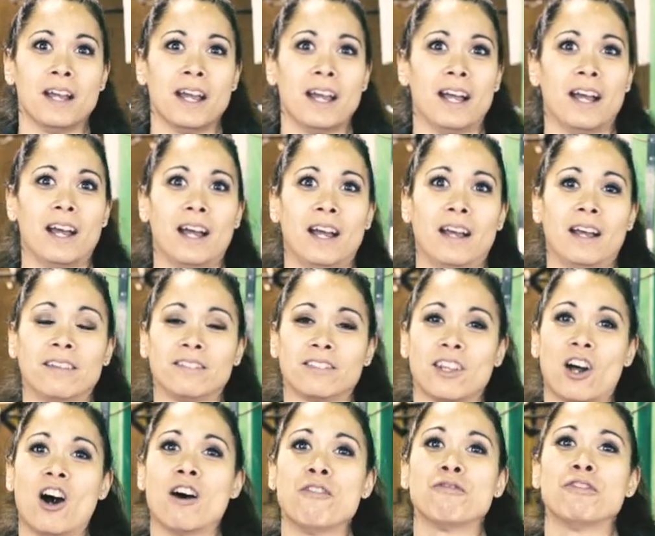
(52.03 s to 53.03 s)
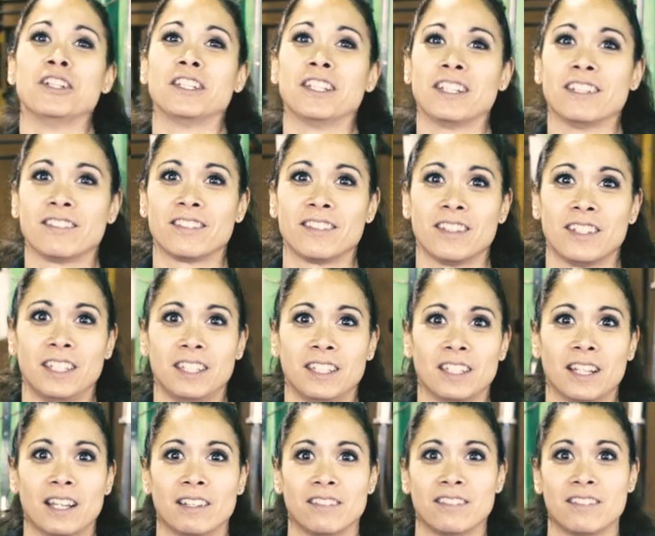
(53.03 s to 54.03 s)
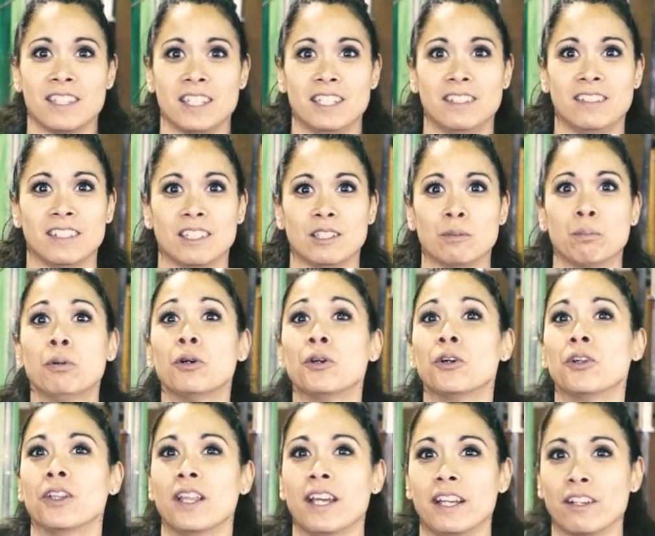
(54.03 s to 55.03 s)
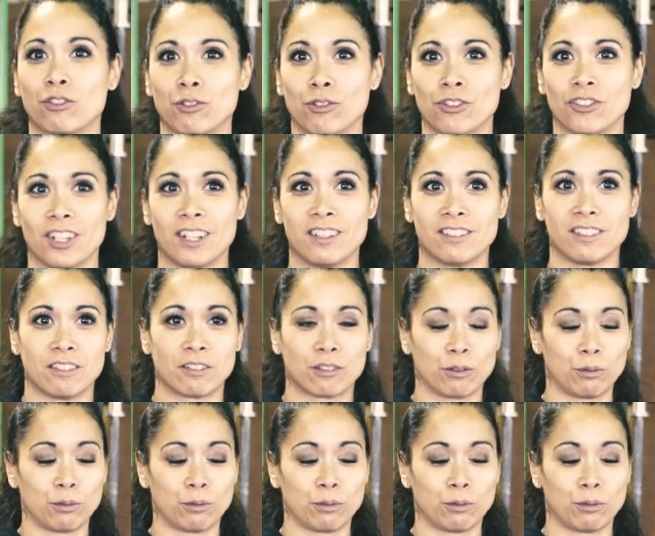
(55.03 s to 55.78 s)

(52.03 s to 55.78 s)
as often as they did pull exercises.